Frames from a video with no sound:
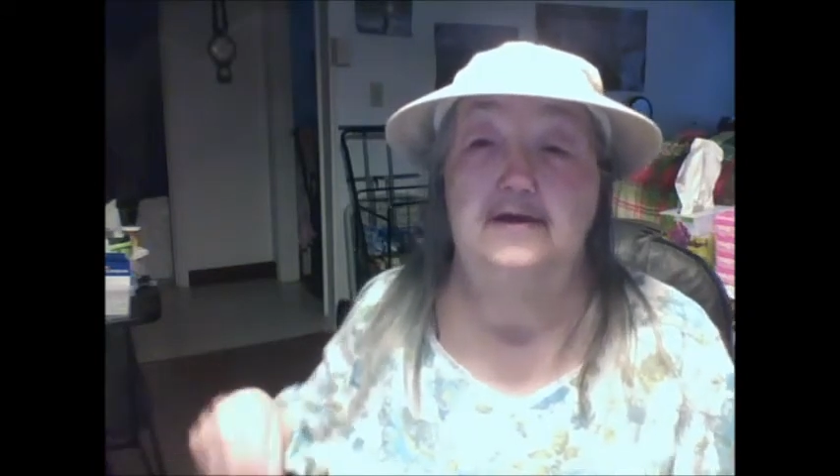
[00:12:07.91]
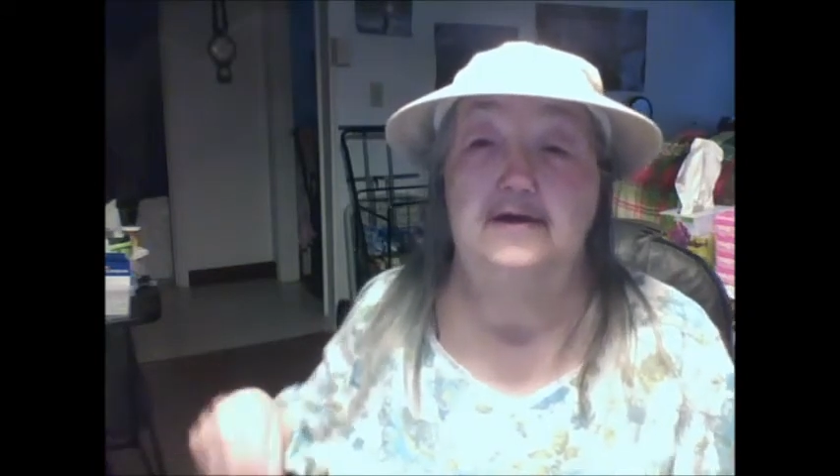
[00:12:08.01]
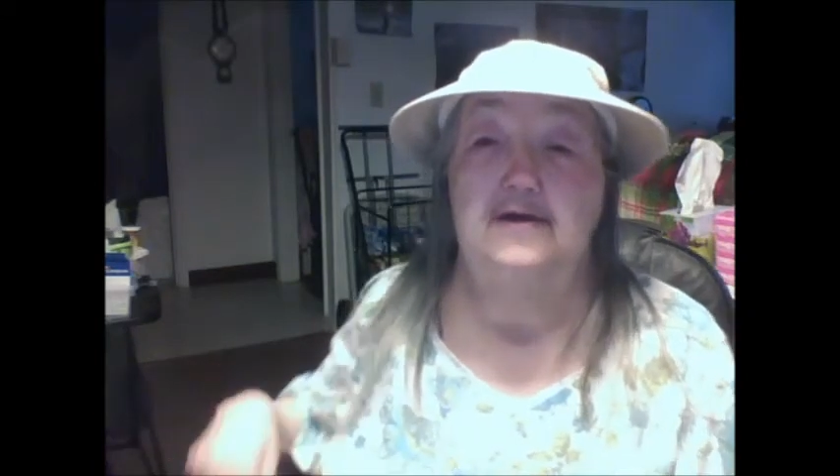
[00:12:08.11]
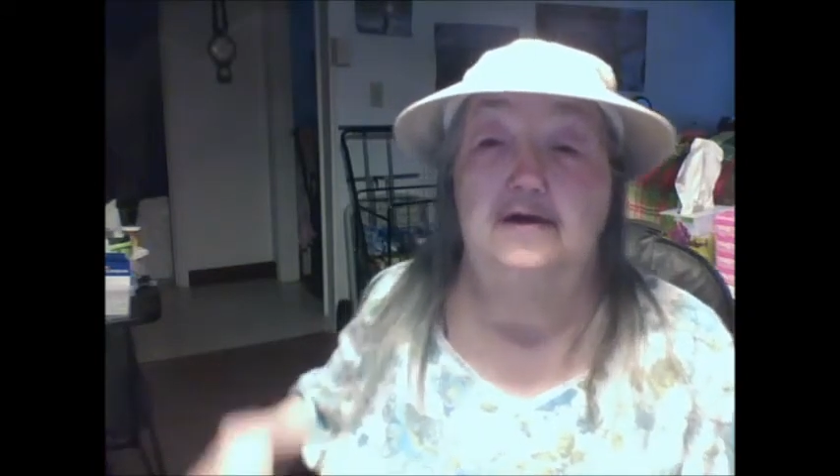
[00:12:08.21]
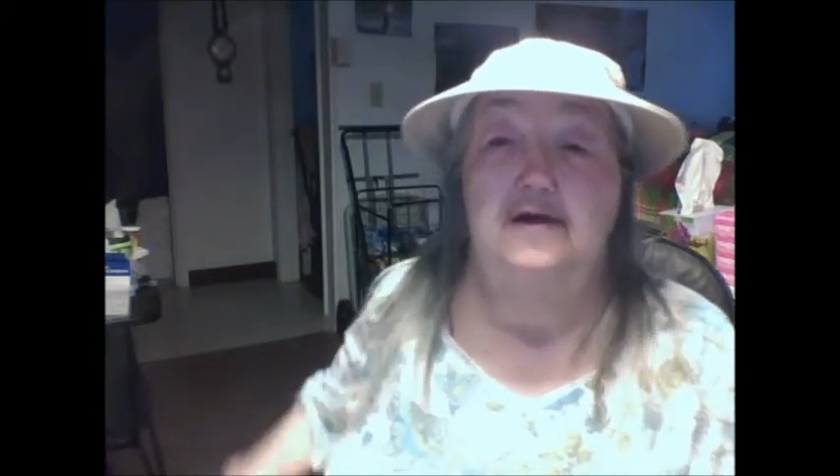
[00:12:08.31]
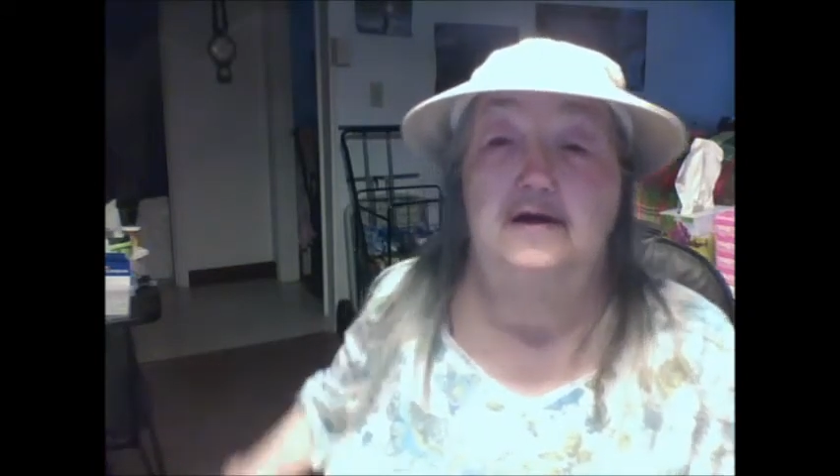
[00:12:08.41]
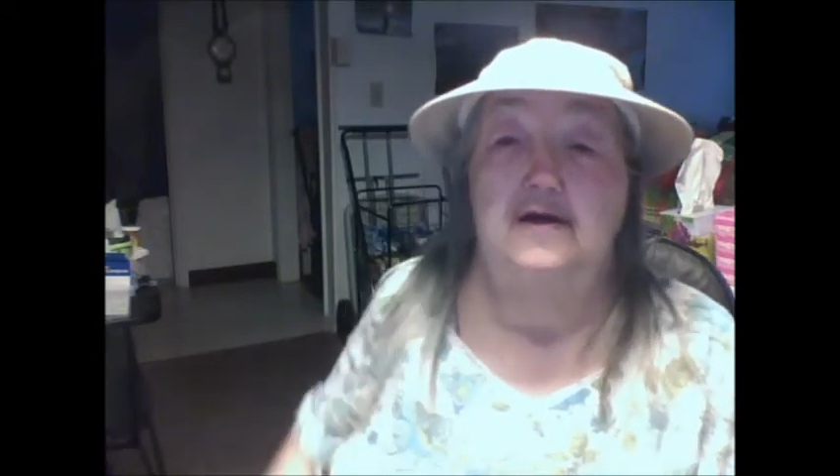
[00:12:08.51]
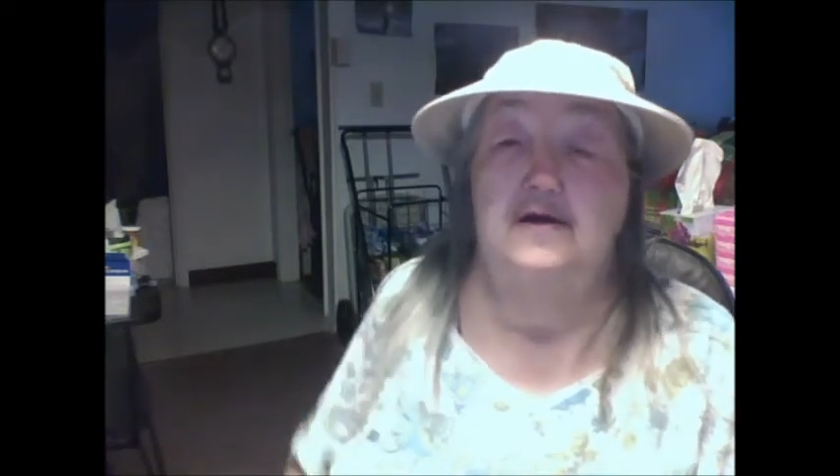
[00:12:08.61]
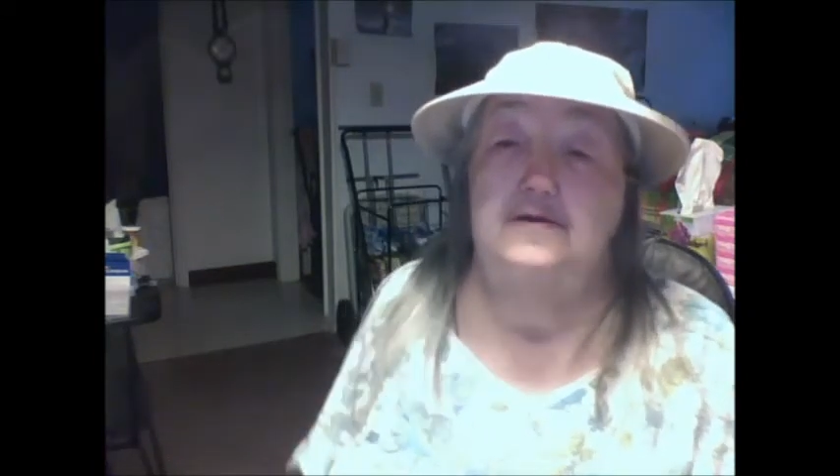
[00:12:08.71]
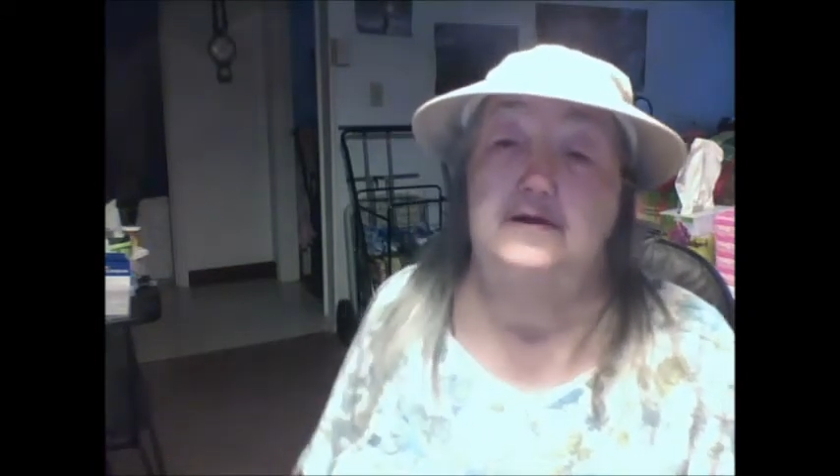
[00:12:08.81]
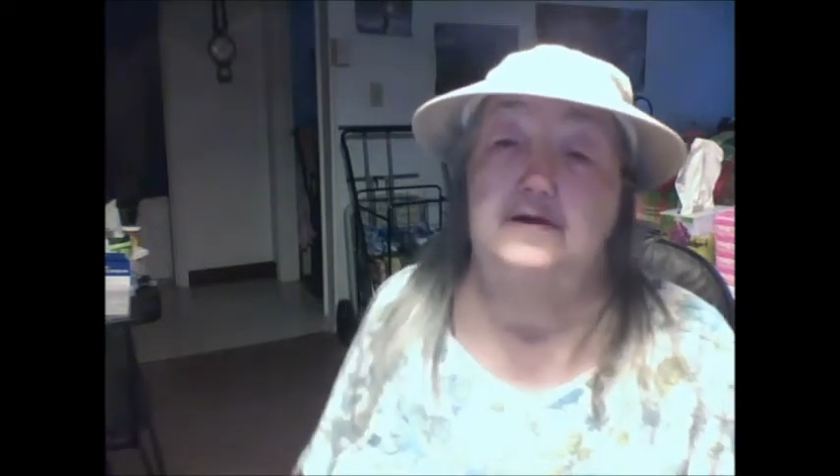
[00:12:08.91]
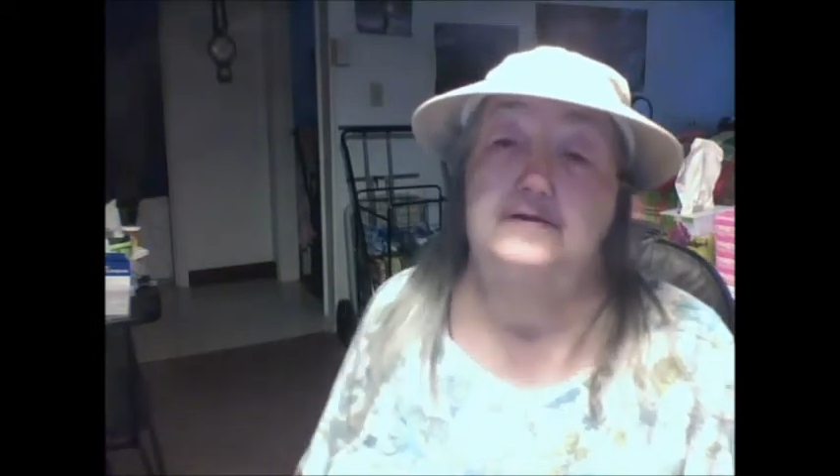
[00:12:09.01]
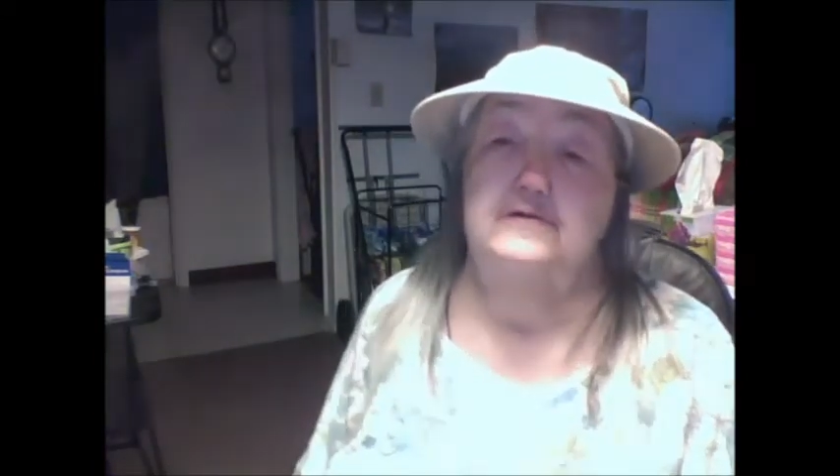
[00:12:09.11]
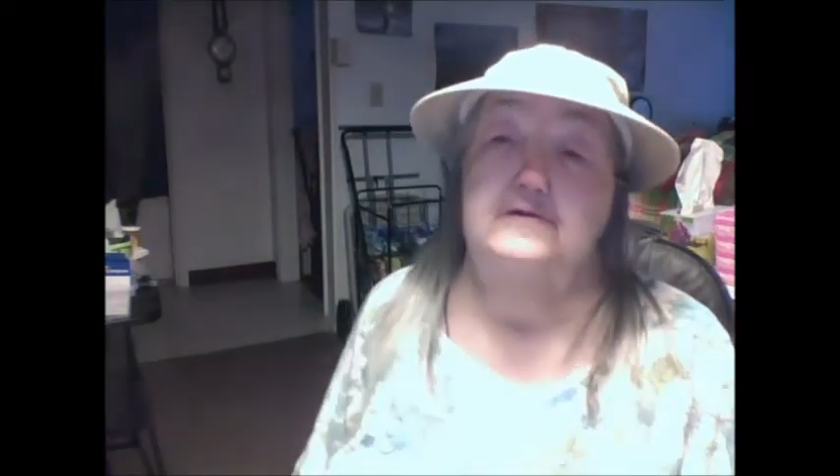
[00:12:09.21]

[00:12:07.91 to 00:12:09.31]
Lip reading: then it's a